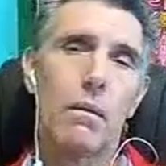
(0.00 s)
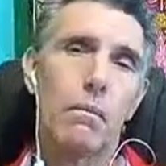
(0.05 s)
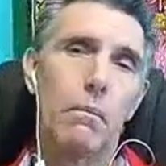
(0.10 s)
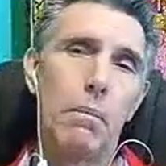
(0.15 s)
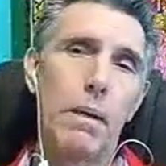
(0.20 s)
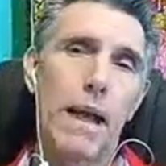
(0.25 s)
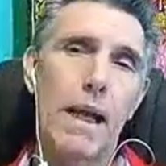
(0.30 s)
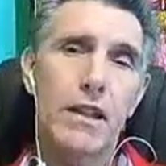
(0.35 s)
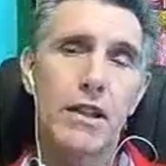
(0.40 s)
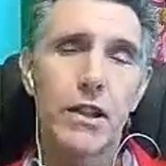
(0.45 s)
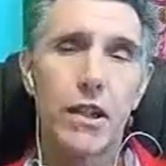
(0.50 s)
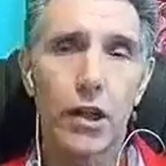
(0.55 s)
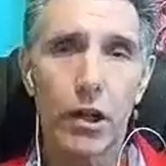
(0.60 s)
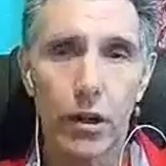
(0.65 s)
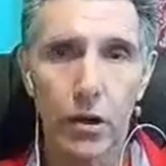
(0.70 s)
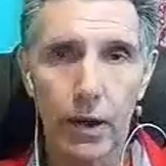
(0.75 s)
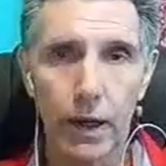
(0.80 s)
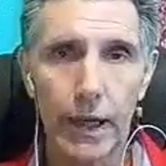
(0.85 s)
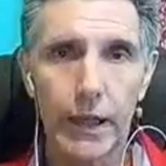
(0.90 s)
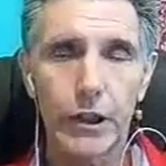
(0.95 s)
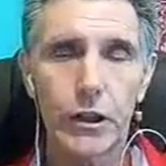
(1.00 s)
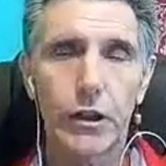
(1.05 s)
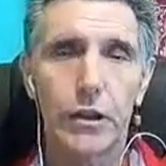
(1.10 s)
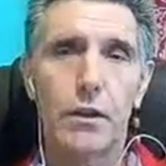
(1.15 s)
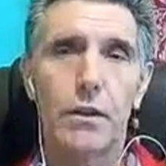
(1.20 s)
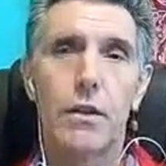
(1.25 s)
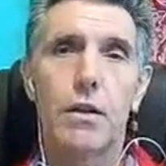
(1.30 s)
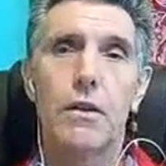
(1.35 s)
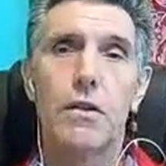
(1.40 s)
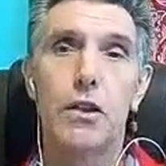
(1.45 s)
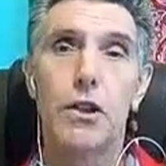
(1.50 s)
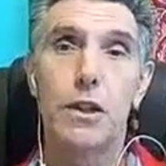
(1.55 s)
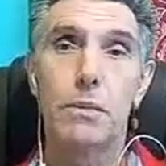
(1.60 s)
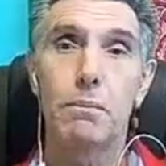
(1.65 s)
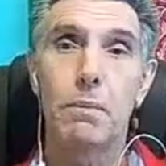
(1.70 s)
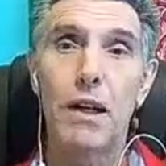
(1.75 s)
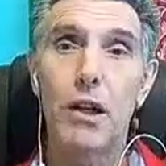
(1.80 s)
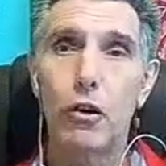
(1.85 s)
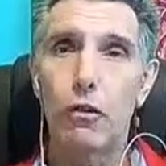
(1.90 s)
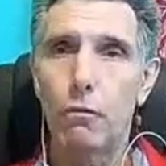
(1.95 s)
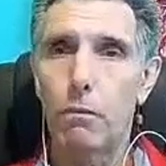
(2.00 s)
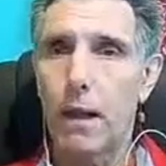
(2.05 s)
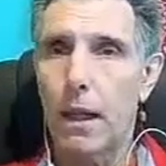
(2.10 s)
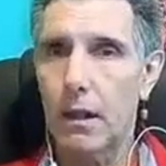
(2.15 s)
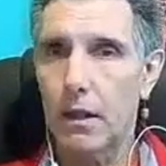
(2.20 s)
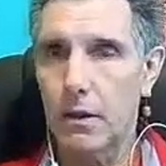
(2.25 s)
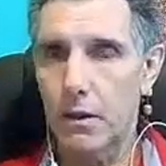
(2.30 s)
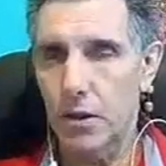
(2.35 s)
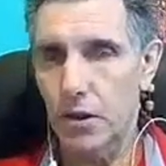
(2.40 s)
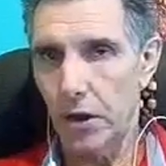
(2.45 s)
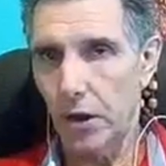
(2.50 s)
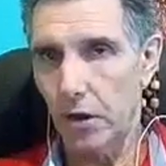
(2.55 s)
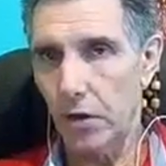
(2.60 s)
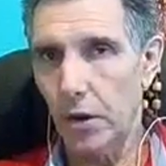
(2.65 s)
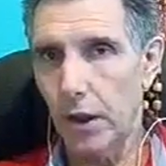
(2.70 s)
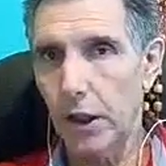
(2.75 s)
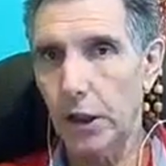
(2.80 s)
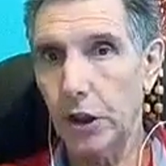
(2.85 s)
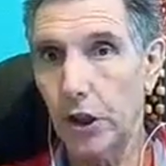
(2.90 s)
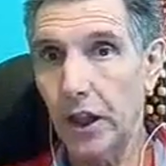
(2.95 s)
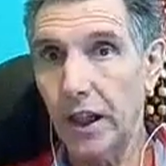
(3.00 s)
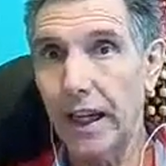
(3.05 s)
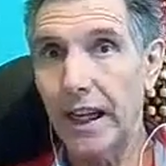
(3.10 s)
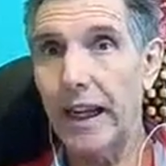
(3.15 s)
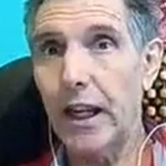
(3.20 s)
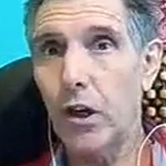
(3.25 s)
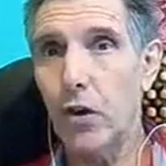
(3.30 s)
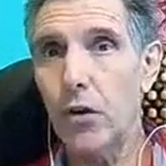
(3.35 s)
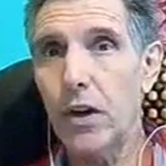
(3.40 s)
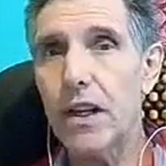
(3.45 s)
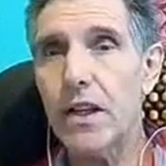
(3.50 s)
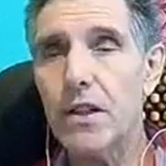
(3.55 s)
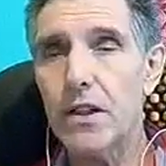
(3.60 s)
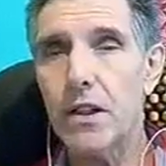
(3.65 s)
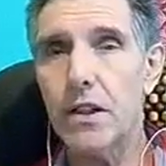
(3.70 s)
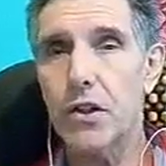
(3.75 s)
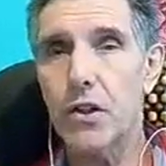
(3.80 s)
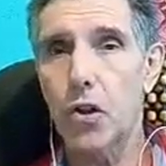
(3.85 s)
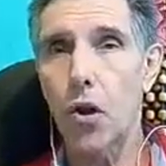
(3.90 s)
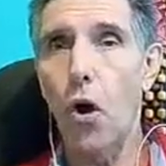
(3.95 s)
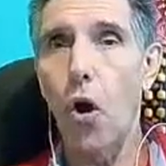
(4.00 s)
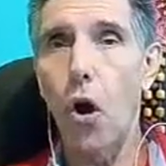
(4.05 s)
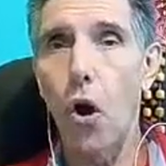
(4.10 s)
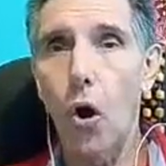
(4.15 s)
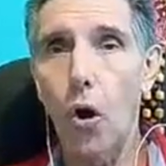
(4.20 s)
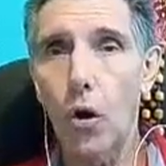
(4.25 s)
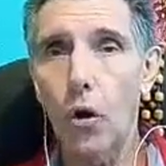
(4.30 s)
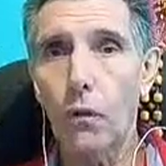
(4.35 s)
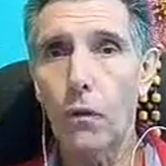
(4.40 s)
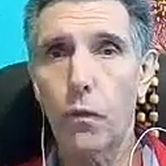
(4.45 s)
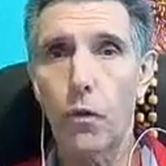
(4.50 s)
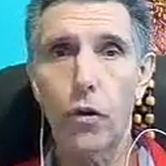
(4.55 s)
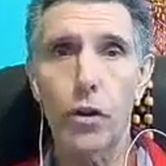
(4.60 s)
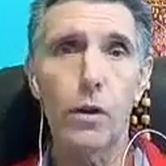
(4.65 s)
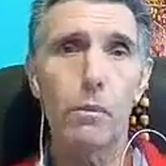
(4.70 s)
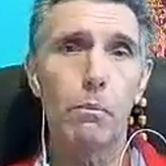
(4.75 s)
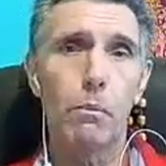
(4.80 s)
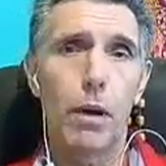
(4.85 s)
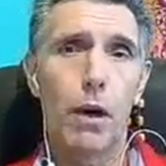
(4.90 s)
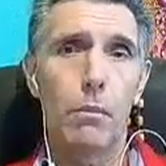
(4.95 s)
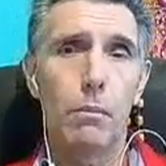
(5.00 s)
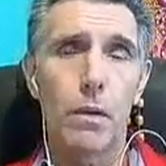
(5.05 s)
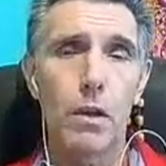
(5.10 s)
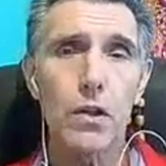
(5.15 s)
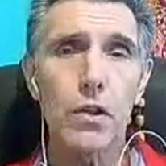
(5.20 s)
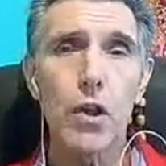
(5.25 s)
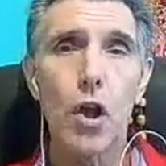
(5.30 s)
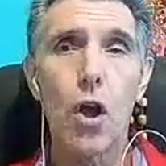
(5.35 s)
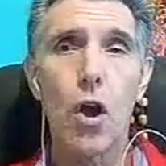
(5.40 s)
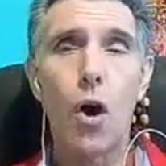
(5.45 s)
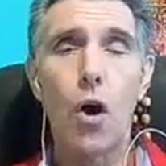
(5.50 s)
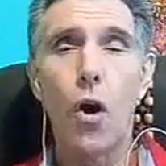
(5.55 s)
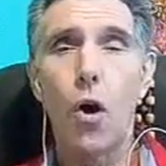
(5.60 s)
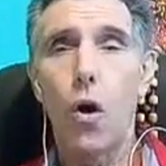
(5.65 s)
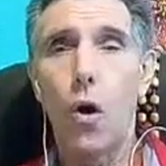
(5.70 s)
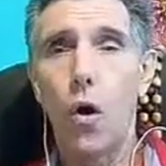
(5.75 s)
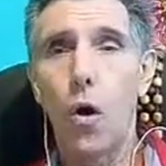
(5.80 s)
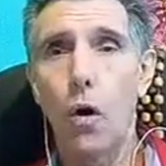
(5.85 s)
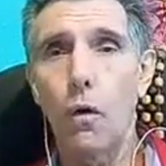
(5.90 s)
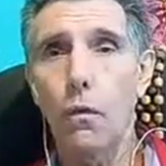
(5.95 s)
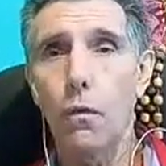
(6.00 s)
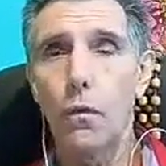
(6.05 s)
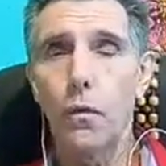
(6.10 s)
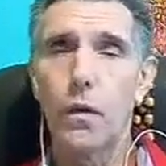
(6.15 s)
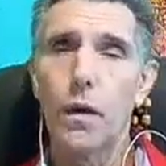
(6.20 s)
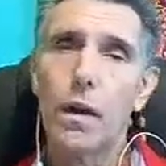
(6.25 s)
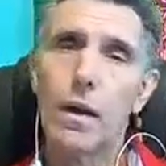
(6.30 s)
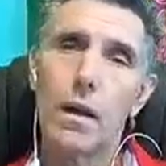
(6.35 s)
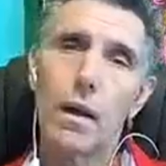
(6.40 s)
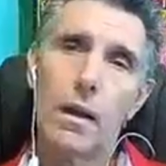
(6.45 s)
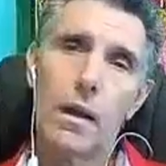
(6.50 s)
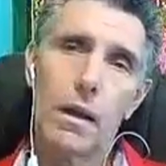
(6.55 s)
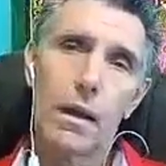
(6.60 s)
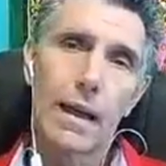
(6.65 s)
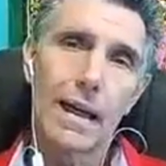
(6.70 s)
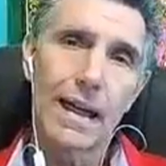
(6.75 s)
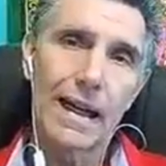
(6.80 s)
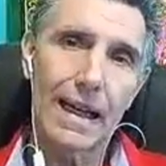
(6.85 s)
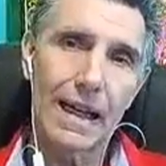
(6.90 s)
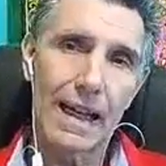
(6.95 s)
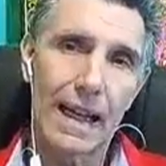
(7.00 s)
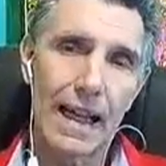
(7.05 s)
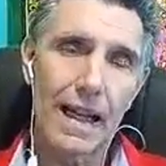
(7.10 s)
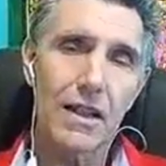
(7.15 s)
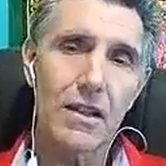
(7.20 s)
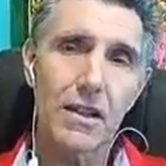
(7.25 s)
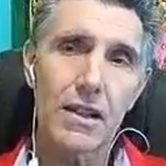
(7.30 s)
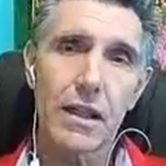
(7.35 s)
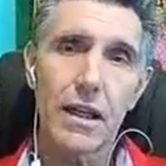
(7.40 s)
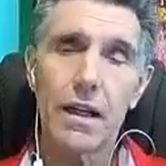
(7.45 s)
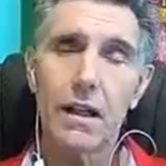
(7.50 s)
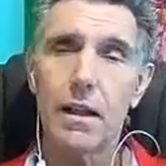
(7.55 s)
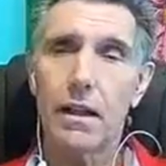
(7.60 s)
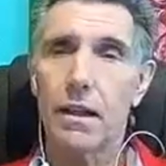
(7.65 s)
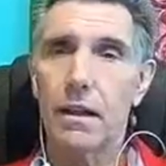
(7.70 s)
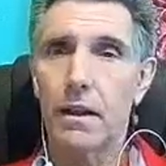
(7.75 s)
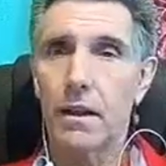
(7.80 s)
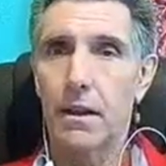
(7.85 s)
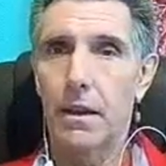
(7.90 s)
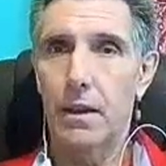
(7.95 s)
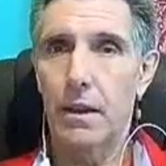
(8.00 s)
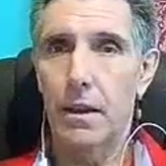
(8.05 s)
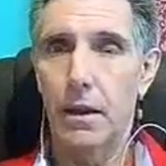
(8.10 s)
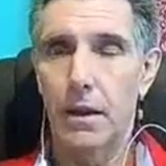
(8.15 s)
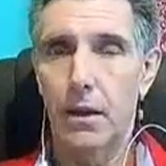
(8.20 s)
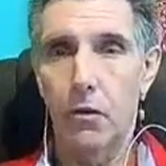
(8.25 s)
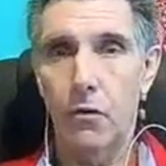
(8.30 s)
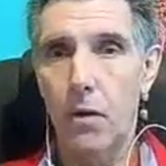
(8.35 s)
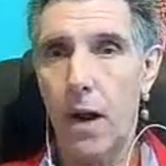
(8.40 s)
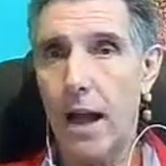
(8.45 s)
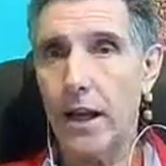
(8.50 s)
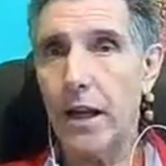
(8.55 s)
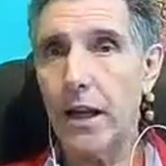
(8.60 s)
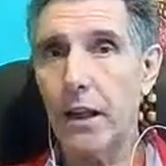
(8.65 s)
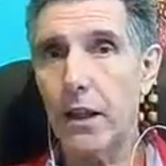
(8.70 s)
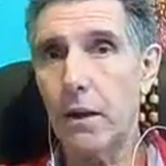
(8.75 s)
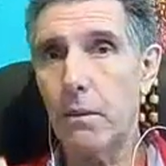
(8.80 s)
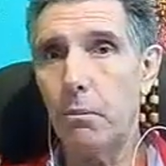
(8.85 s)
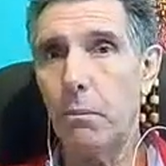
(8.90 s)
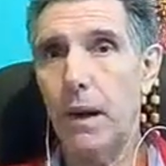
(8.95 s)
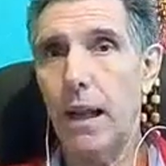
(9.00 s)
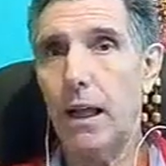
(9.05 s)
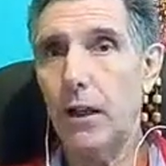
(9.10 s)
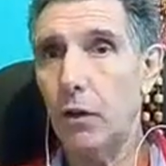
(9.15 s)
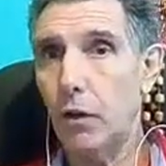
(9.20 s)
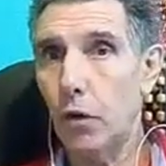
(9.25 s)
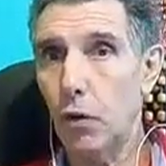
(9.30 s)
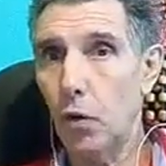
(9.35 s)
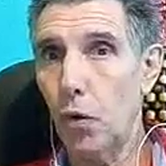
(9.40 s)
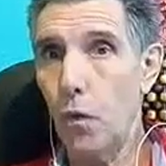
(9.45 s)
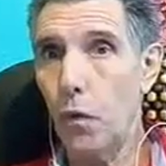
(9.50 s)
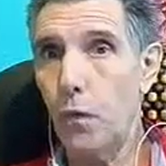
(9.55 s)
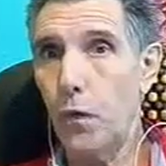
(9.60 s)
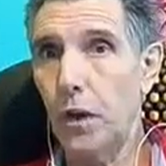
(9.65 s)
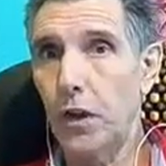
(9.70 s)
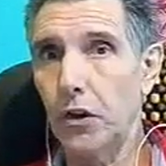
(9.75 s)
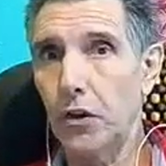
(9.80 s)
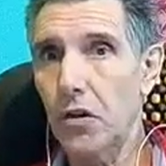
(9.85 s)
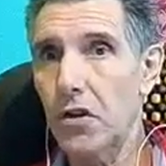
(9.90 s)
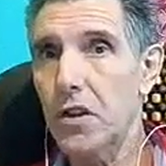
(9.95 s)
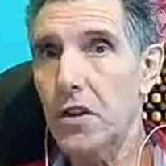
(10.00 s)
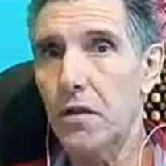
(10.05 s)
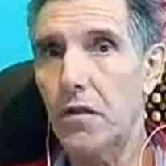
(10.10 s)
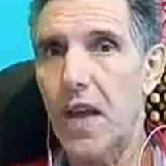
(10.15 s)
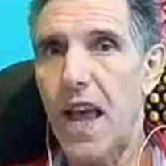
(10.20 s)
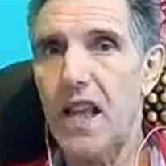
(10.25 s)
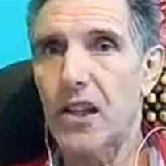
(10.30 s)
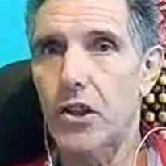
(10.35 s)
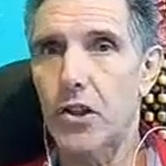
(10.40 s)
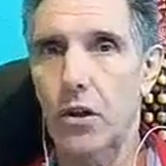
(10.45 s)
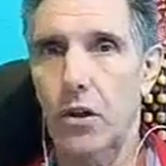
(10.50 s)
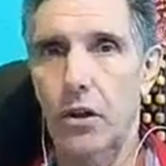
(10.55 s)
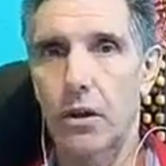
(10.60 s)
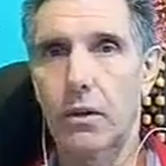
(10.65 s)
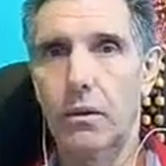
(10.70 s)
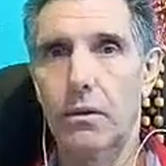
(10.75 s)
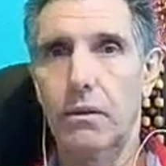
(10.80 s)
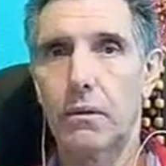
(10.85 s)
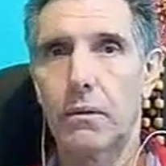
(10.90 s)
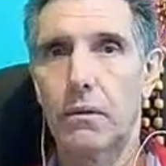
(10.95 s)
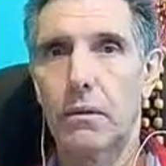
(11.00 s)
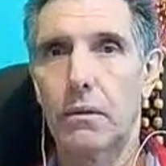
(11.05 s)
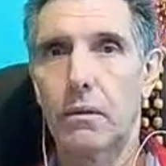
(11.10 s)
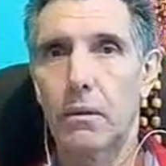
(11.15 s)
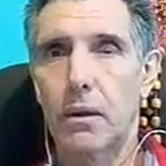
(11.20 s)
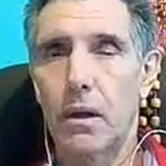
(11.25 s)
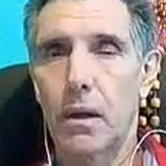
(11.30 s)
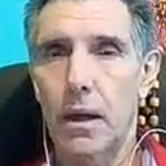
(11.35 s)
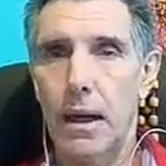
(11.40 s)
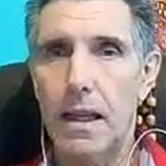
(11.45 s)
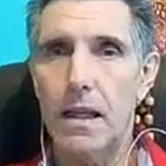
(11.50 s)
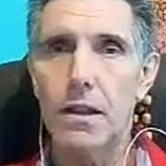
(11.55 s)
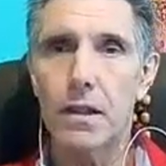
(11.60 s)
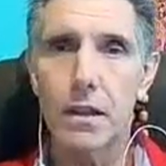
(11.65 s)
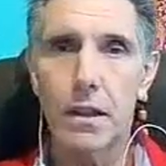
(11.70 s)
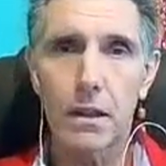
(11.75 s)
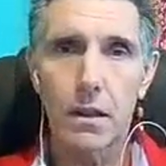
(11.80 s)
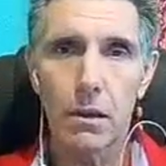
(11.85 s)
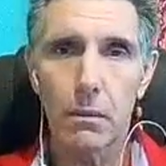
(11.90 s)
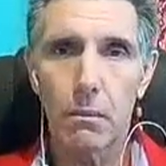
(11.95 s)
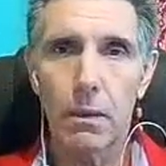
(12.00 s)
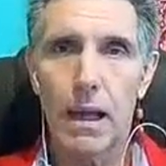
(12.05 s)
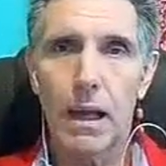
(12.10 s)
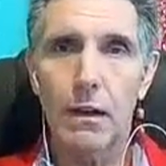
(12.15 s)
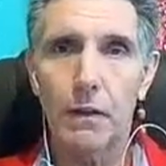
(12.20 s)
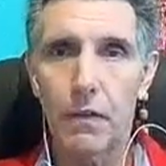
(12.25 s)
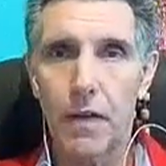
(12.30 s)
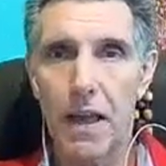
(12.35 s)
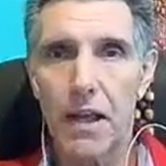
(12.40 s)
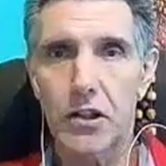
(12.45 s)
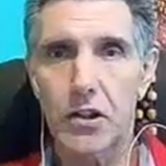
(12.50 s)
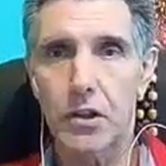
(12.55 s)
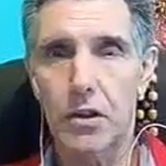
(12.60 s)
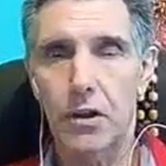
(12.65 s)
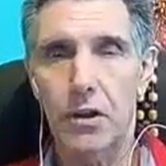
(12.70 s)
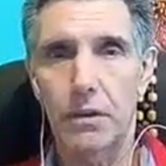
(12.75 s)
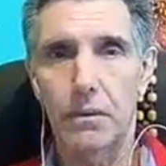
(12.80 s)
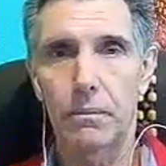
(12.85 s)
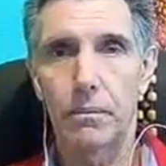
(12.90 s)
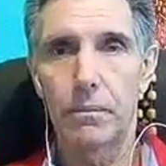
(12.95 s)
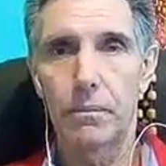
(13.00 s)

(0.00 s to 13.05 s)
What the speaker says: blood circulation, speed of blood circulation increases, all for the purpose of cleansing, running the blood through filters faster, cleansing the blood faster.